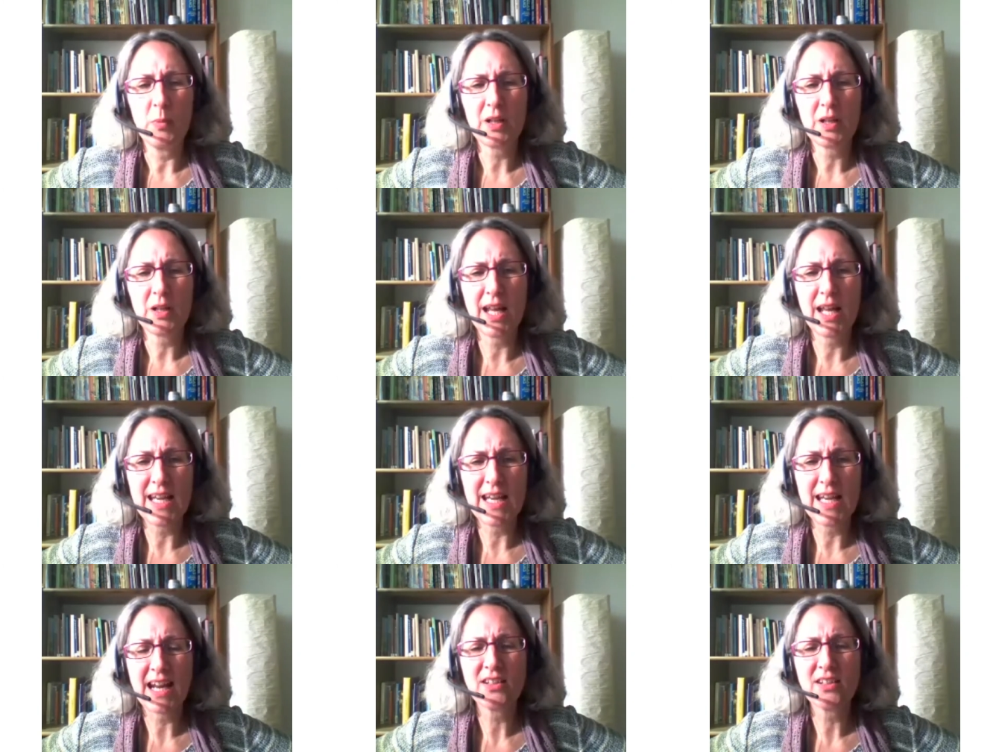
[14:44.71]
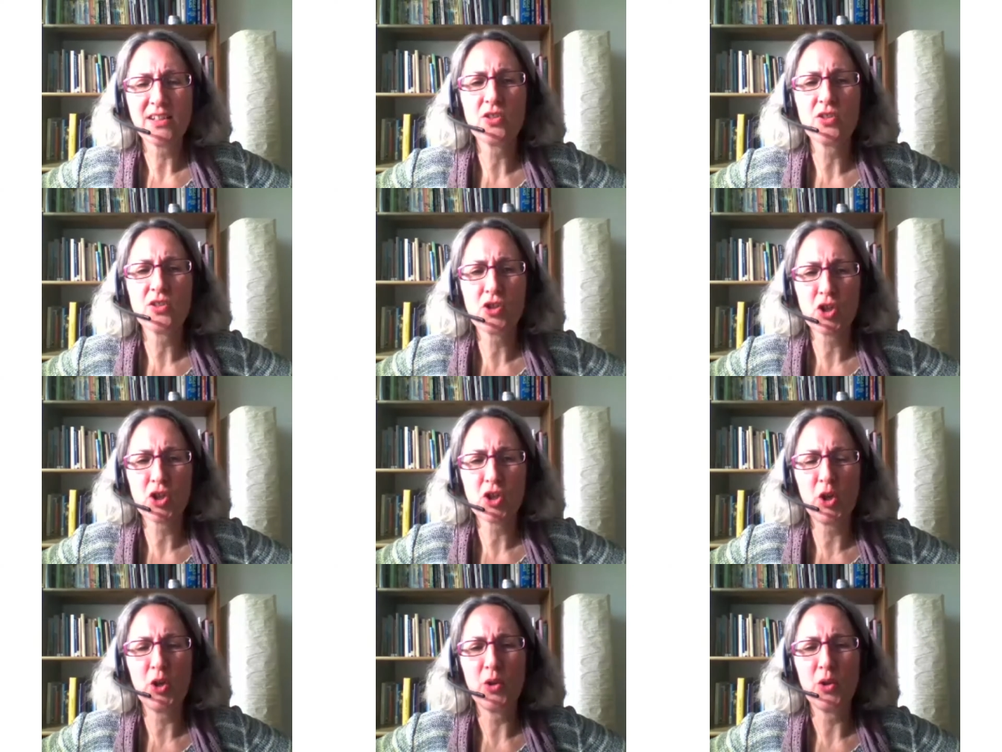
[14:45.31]
connect
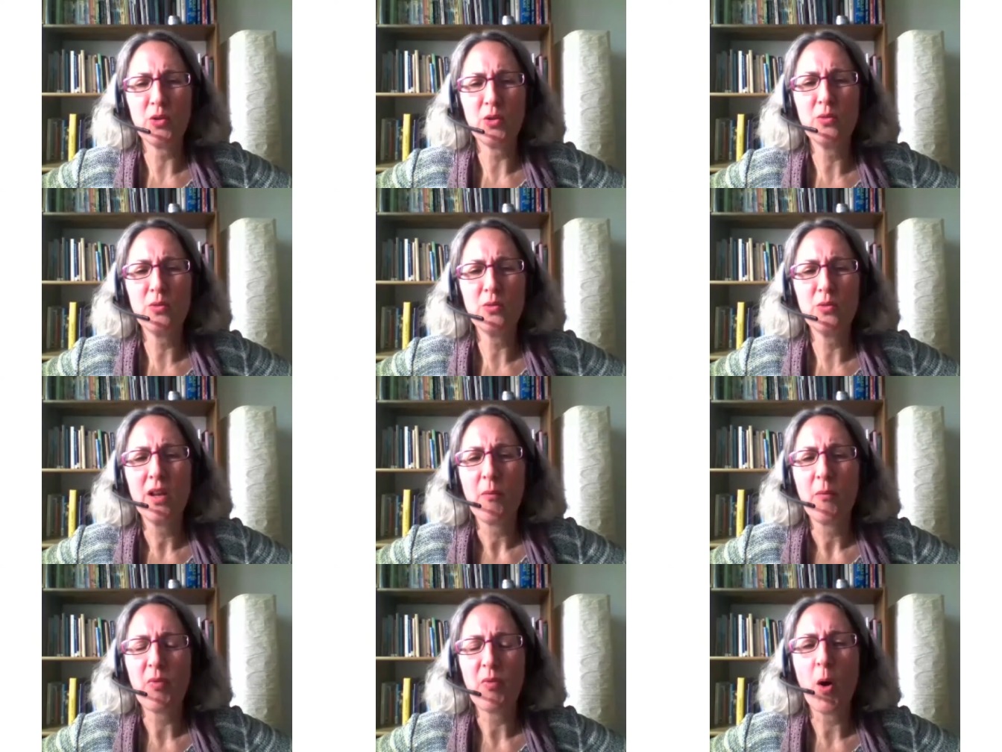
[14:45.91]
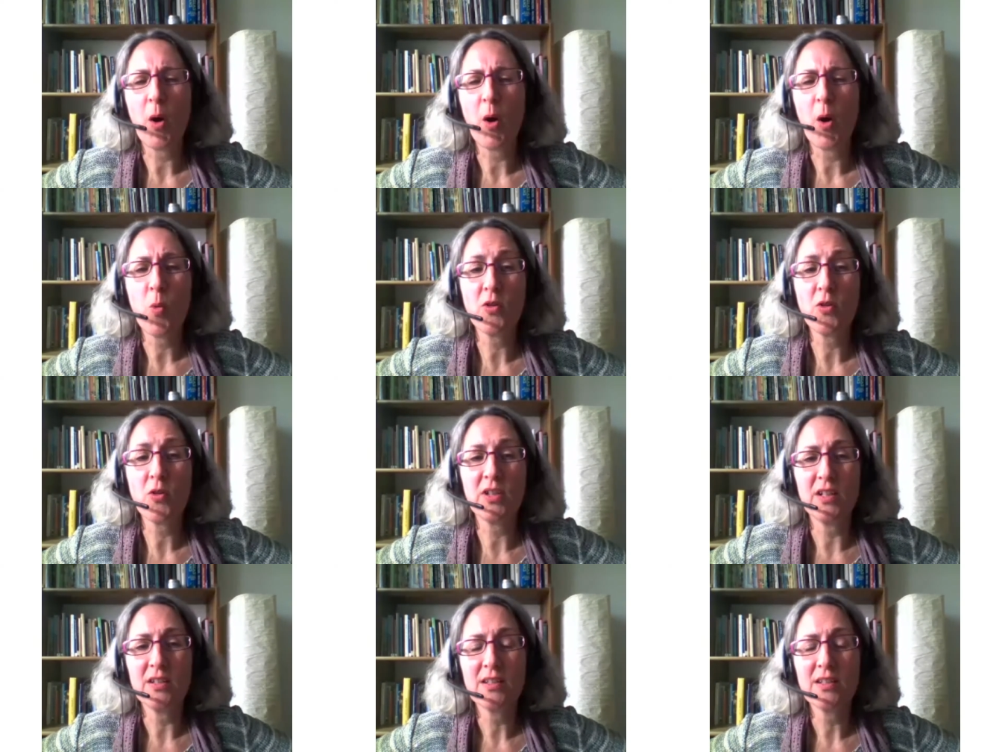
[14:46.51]
to that
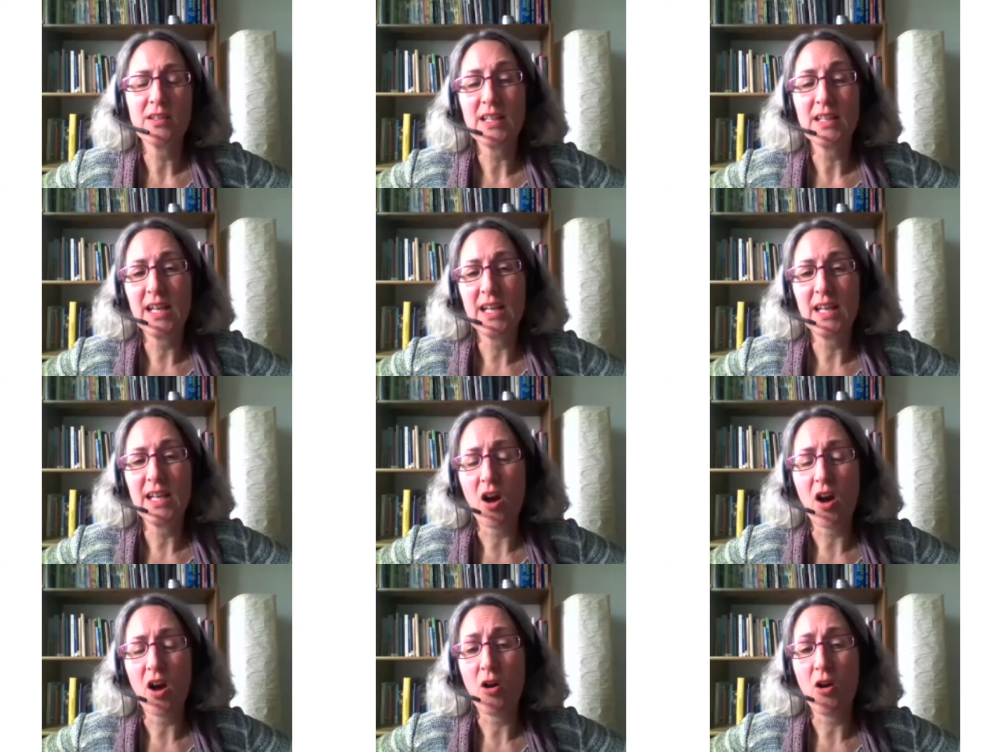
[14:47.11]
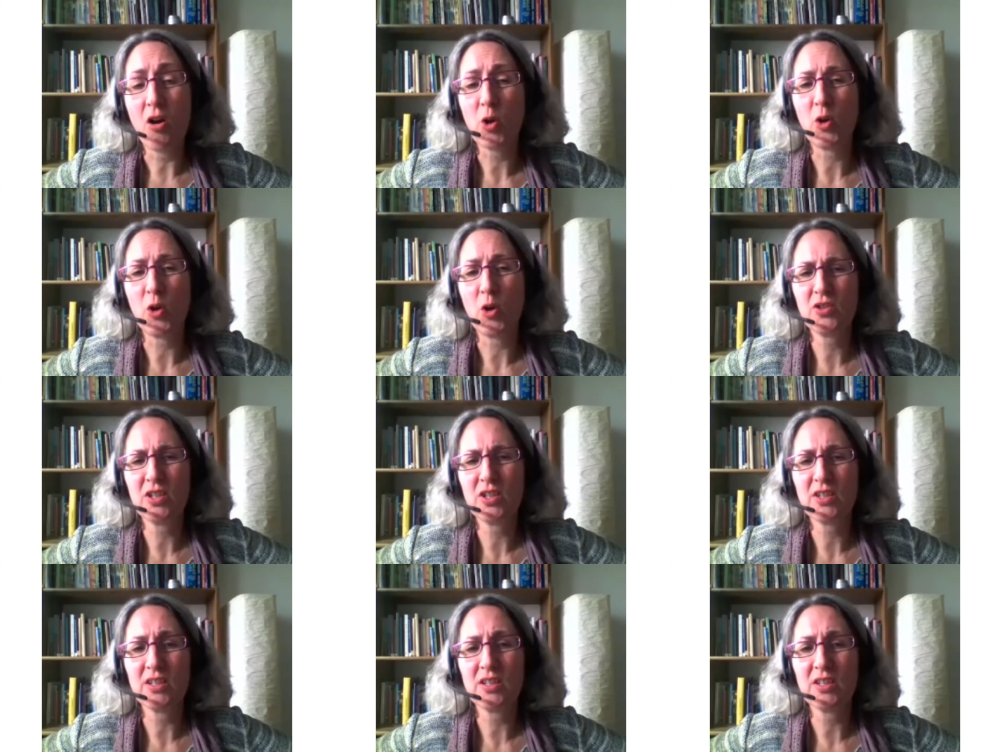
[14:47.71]
oneness in our
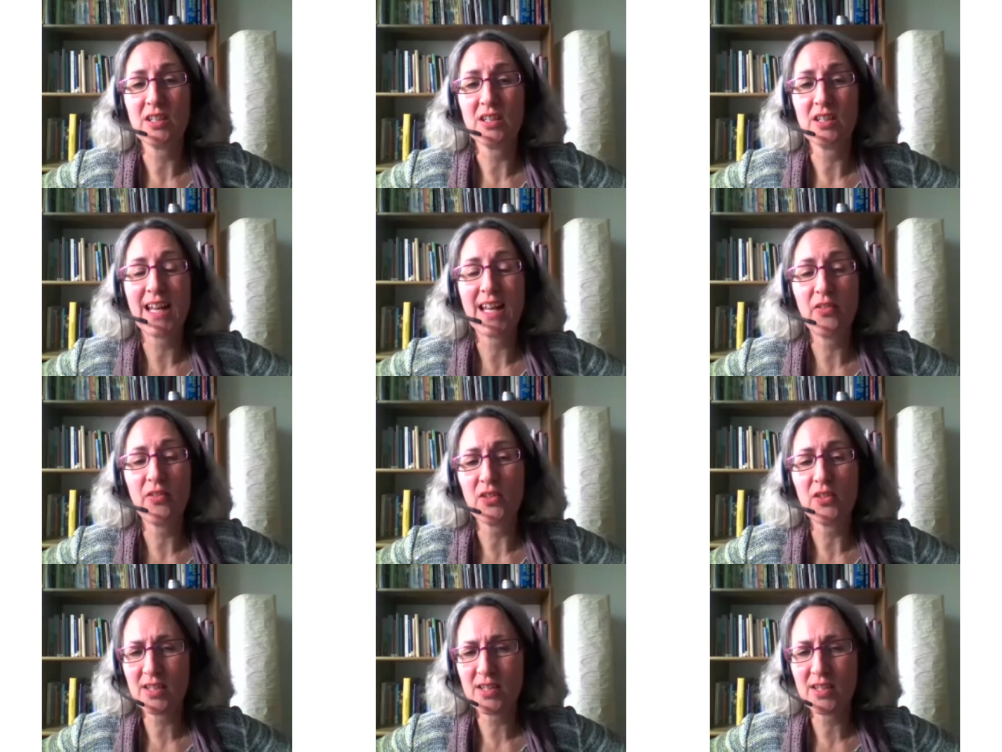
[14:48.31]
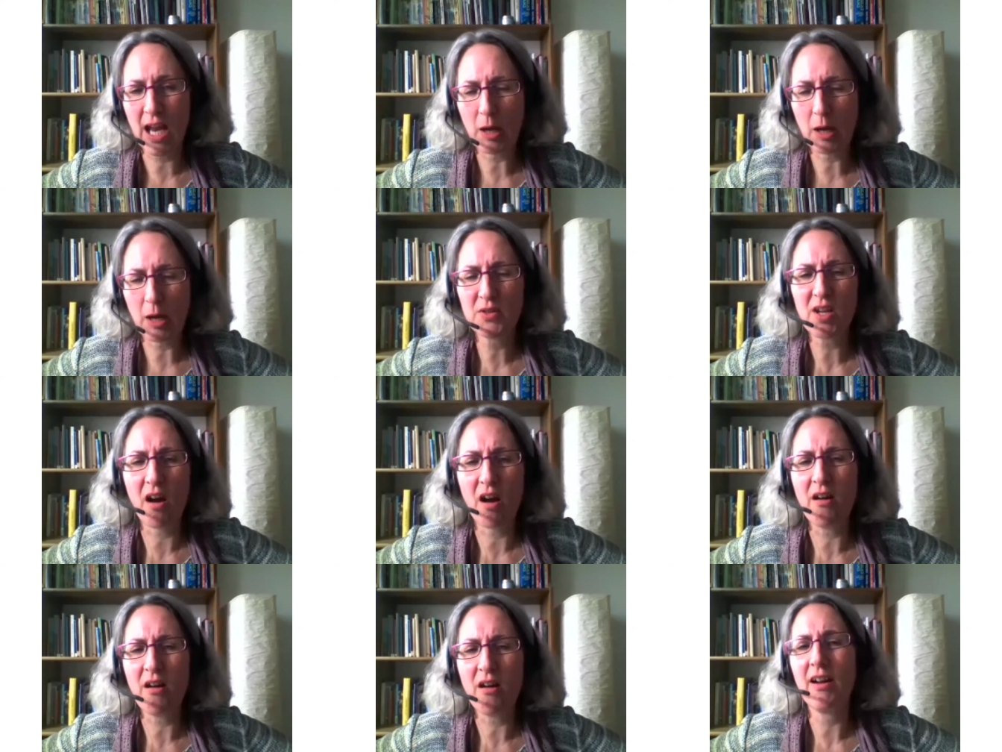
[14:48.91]
consciousness at the same
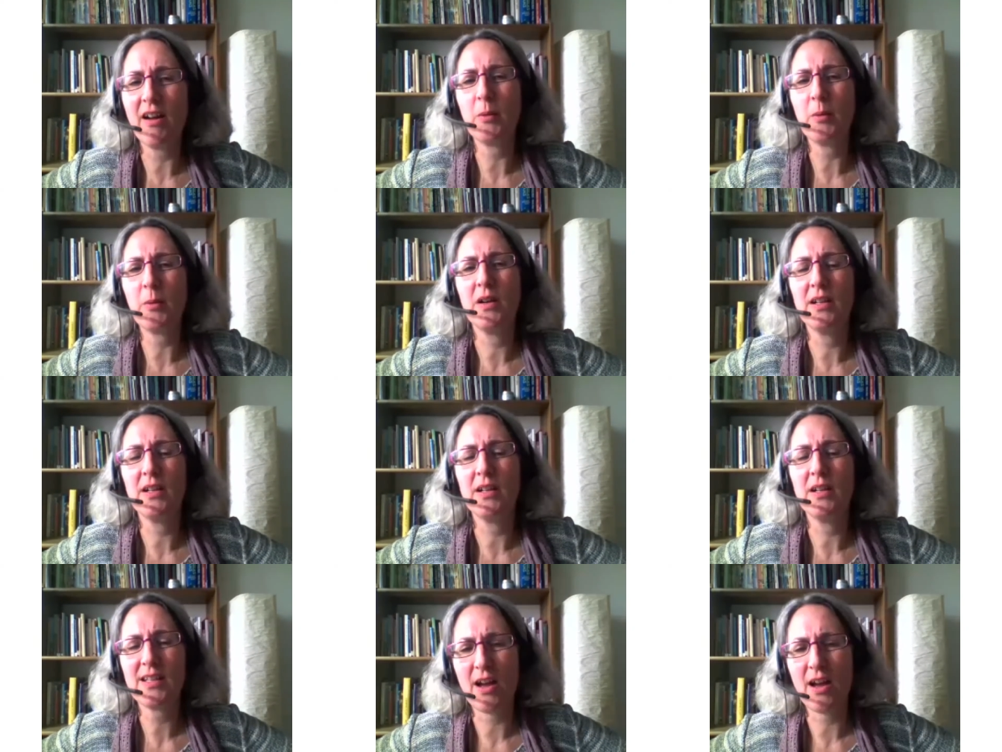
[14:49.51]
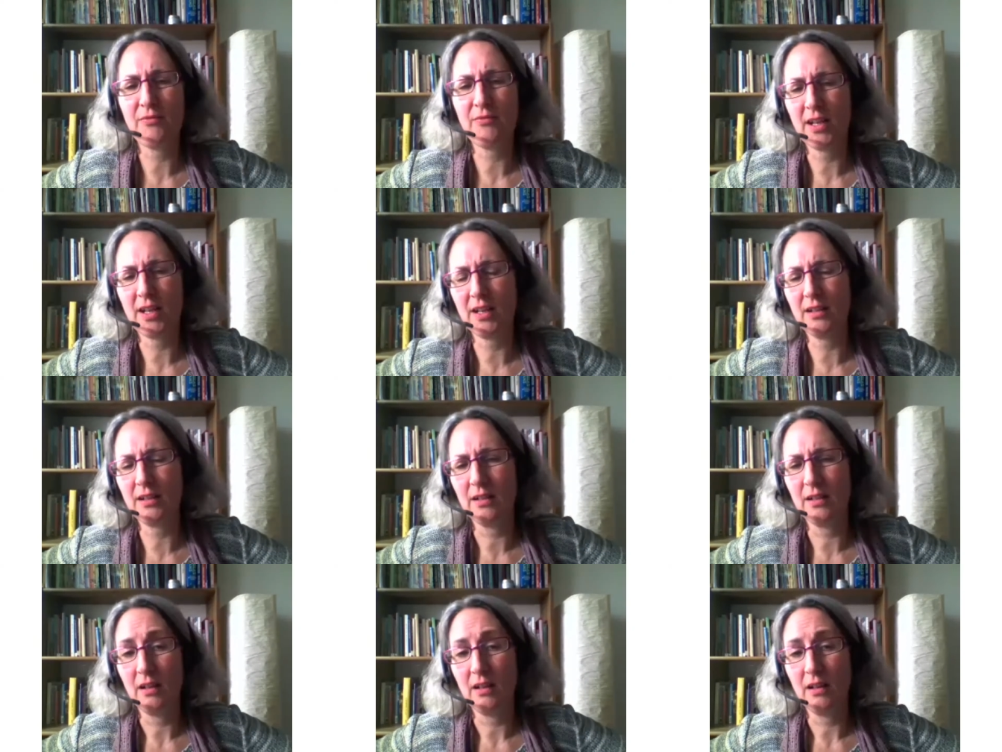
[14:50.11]
time as
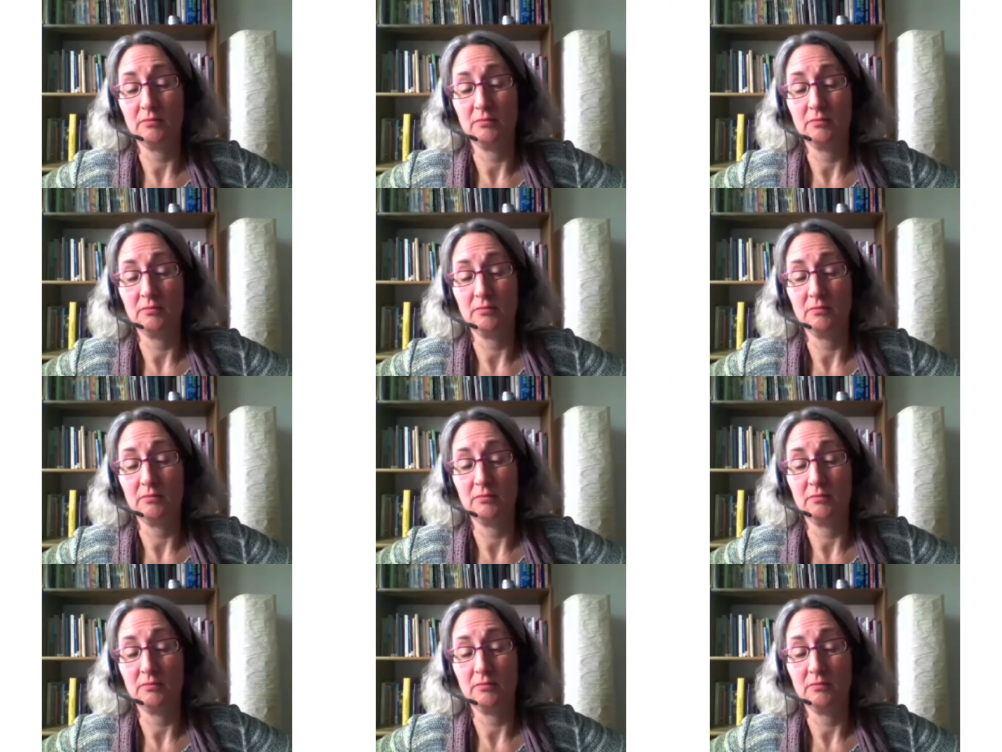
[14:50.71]
having